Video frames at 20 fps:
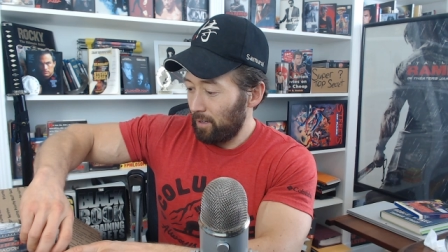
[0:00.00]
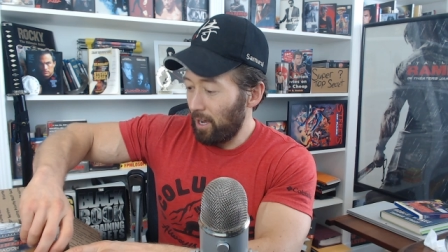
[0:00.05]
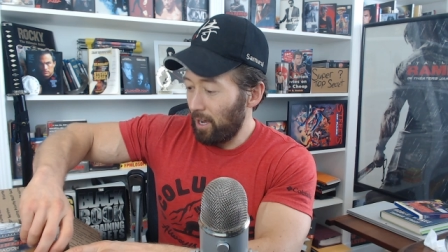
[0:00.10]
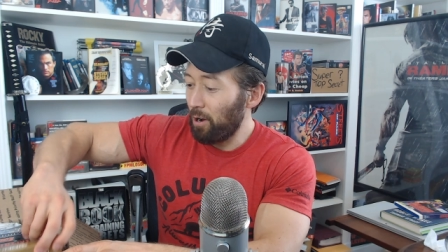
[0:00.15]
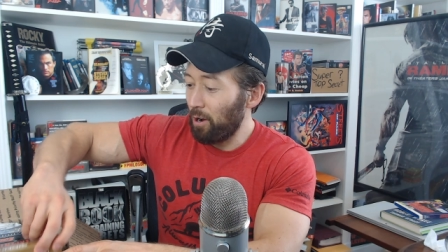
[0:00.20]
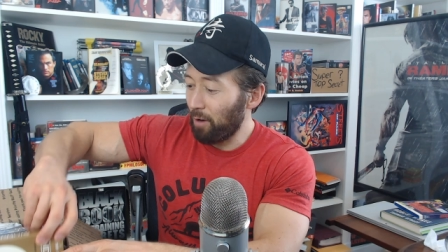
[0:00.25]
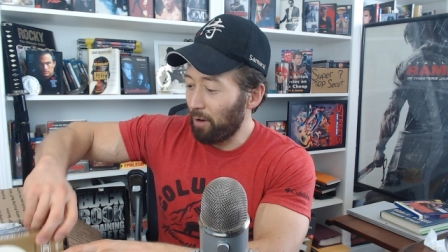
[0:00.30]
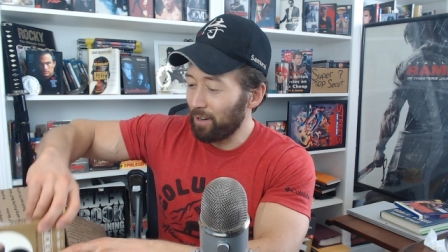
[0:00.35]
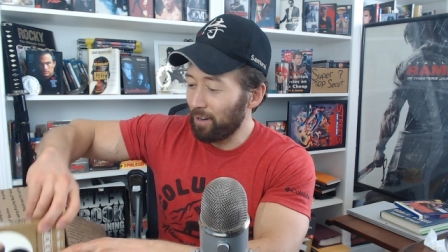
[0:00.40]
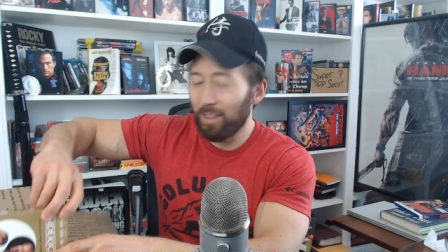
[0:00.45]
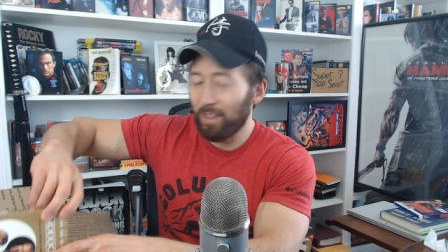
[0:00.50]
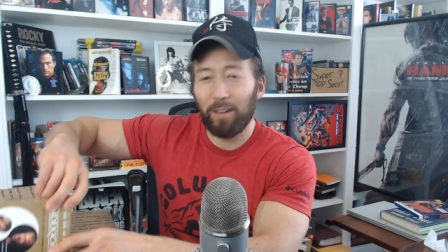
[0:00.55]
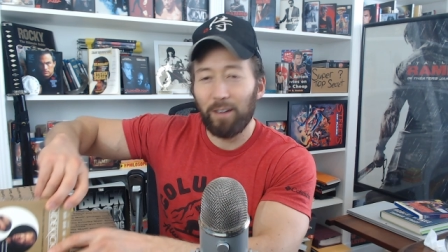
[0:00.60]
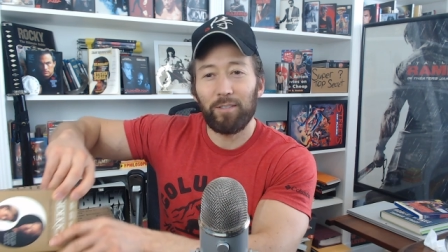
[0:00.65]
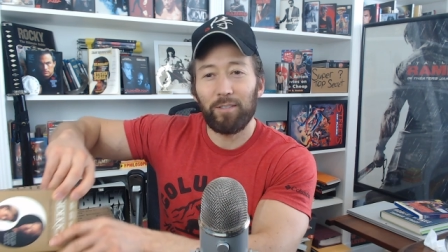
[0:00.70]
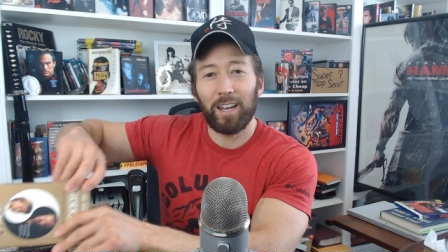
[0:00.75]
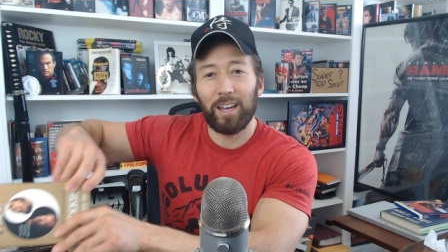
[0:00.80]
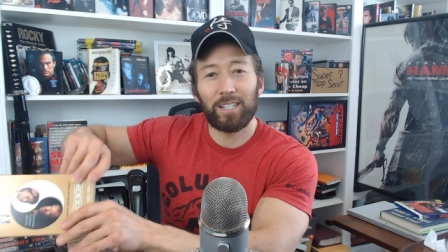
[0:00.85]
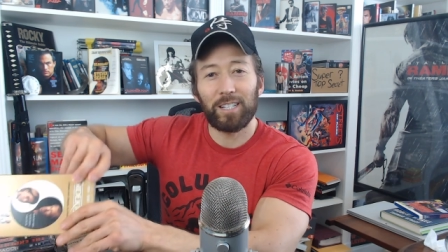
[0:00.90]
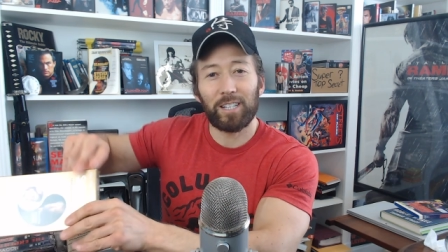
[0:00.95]
Whoever thought
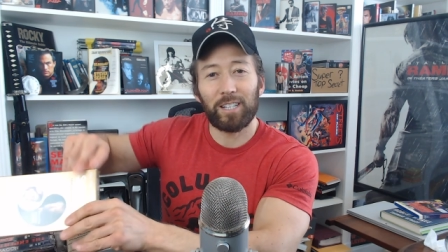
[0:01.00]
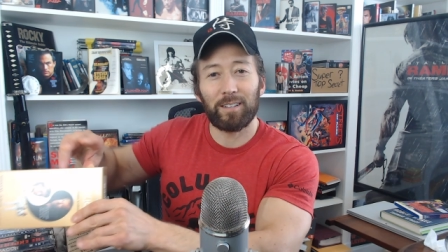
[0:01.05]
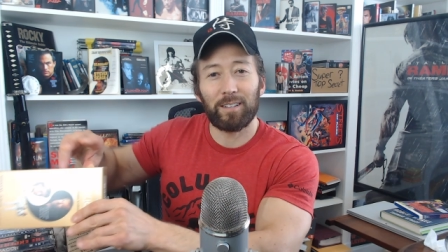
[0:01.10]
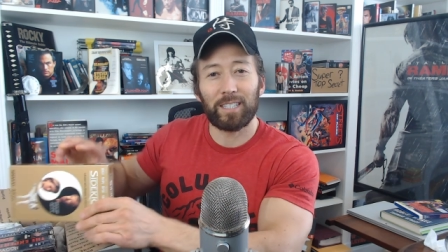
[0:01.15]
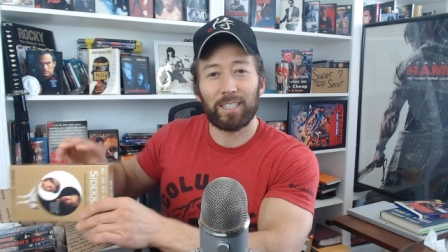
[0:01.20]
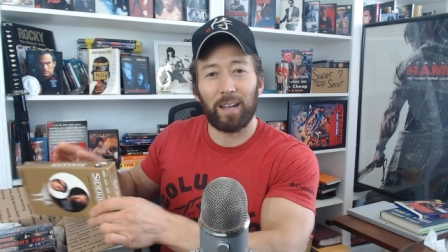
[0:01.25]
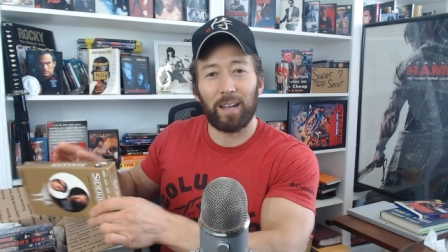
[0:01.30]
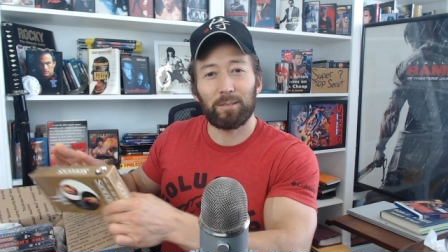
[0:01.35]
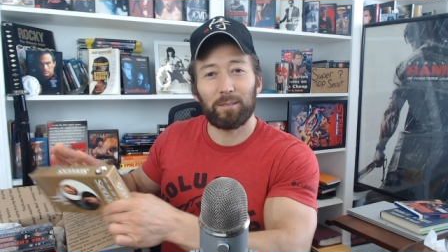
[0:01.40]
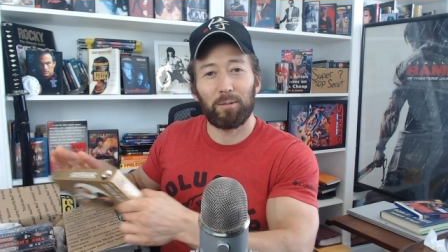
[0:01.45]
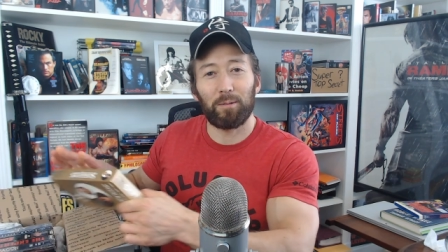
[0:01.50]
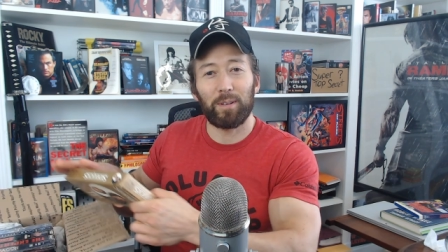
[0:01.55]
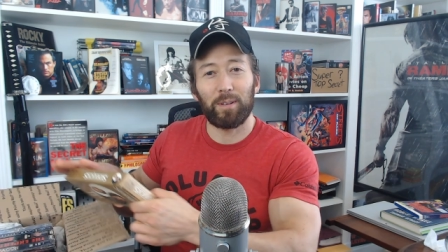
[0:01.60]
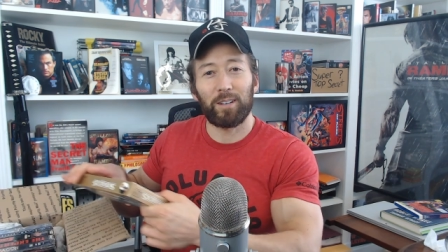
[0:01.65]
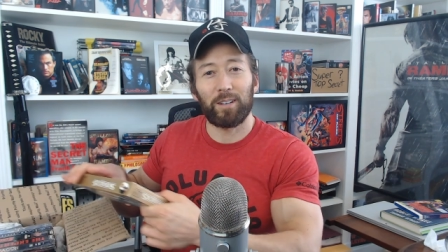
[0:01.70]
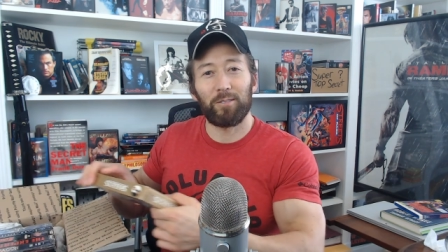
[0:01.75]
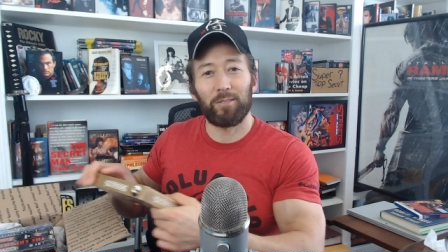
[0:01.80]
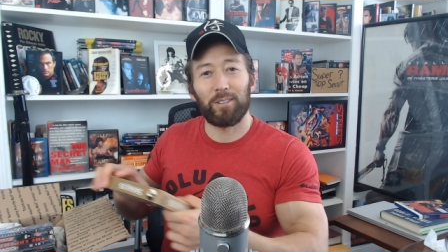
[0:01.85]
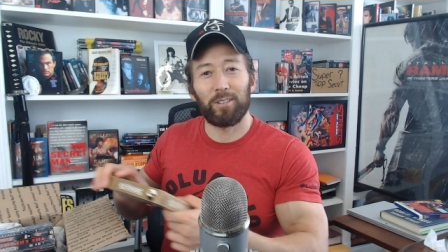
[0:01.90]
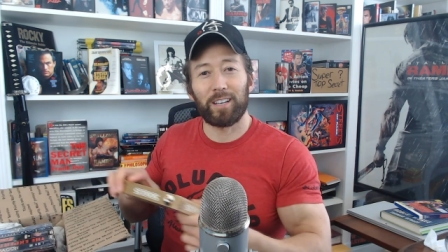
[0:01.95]
V H S tapes would be
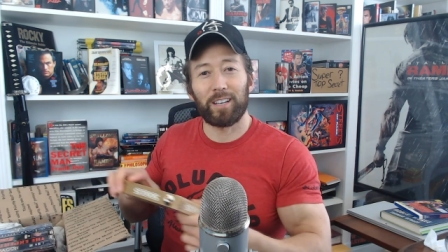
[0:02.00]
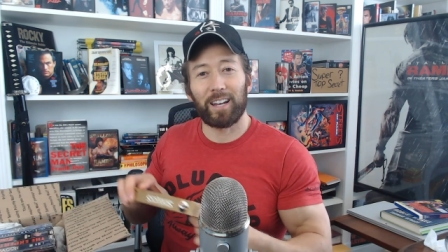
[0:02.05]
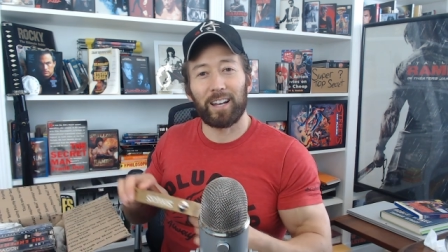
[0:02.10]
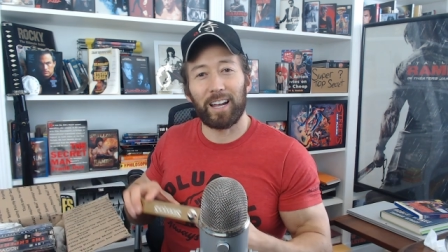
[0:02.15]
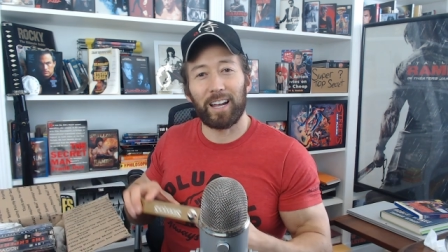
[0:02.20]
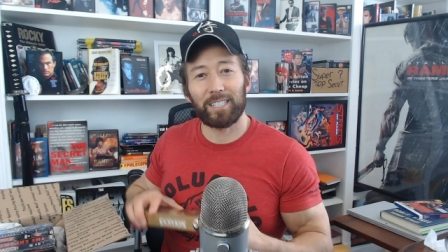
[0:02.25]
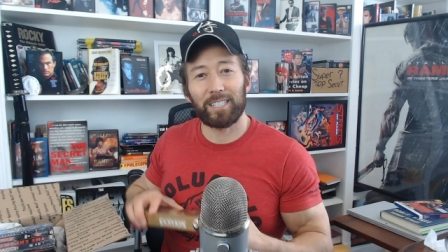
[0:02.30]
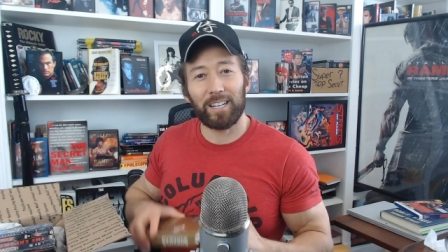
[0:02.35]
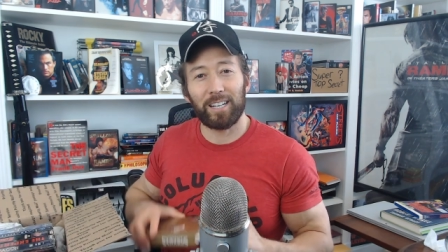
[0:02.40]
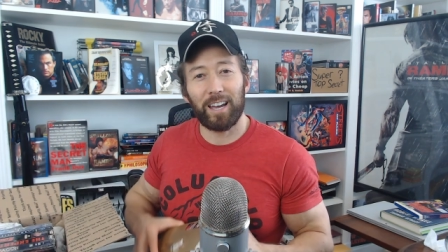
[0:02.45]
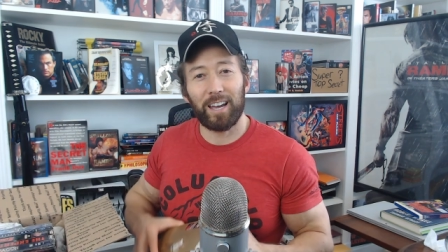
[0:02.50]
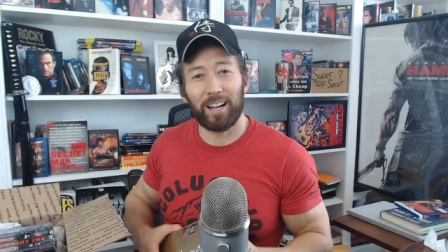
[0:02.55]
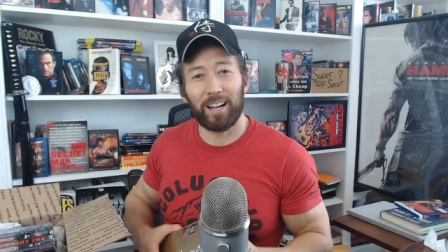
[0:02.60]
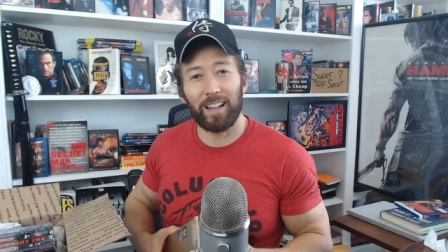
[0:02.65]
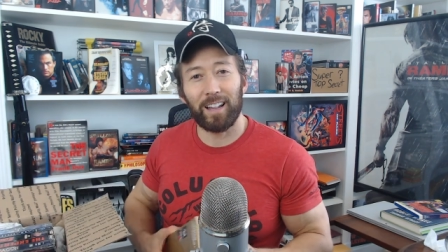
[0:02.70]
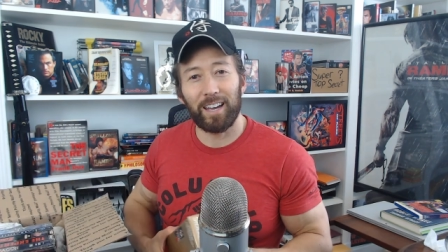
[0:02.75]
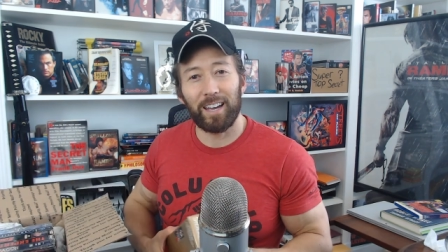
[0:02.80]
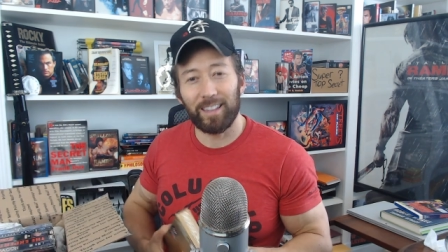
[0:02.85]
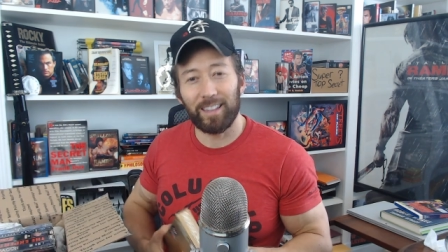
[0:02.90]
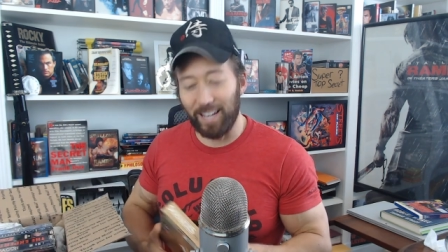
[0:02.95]
cool again, I actually kind of
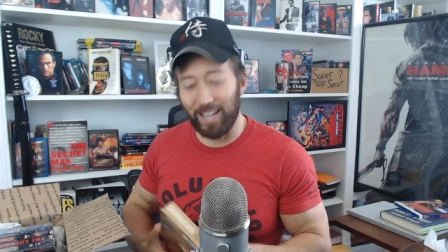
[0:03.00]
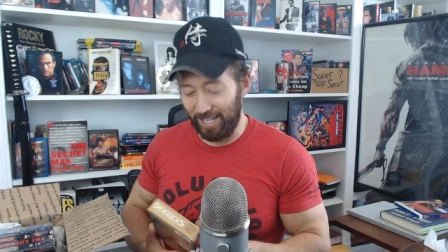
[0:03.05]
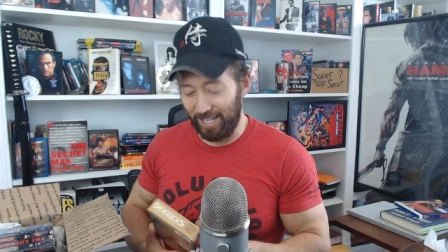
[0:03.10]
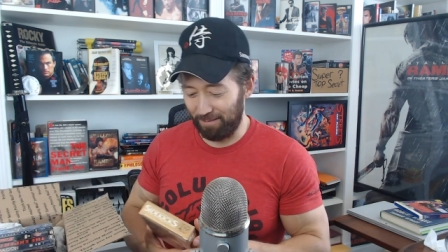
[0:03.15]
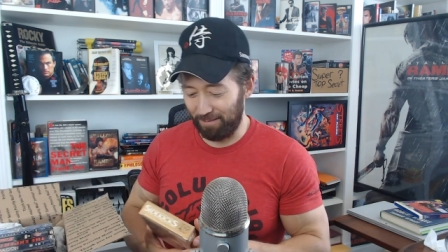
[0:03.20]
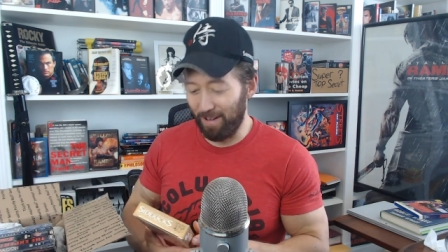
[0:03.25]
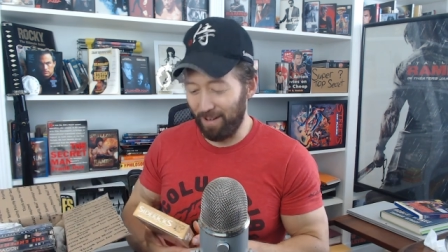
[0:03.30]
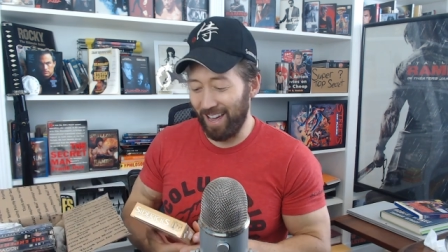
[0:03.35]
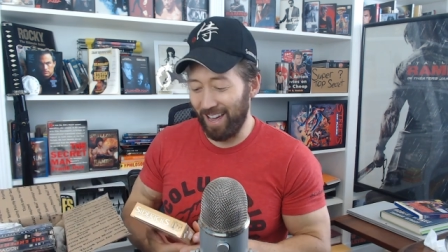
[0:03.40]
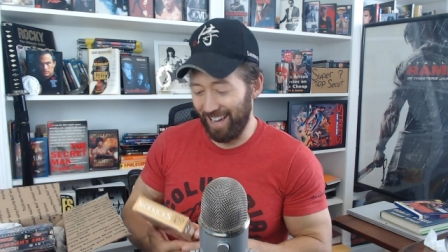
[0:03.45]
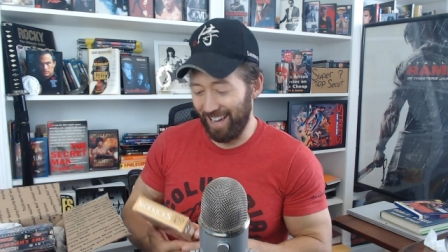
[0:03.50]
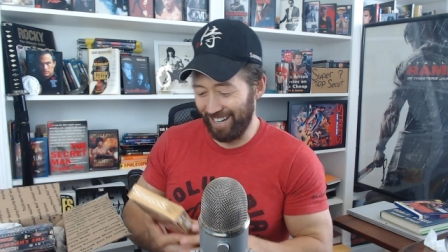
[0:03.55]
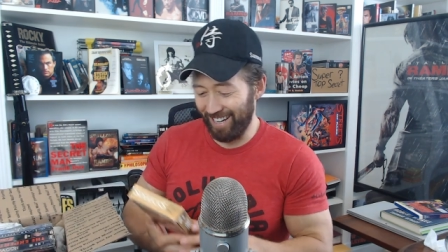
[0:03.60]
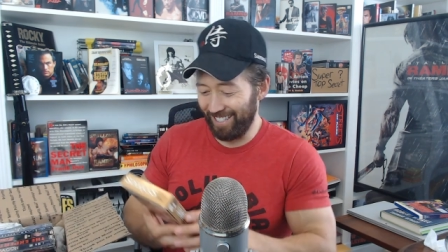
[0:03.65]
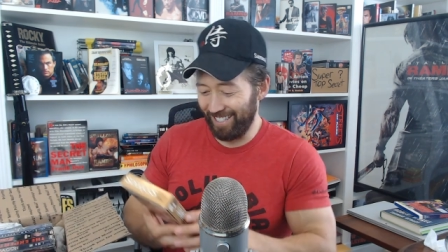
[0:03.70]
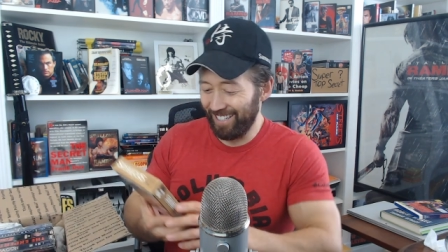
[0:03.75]
like these, man.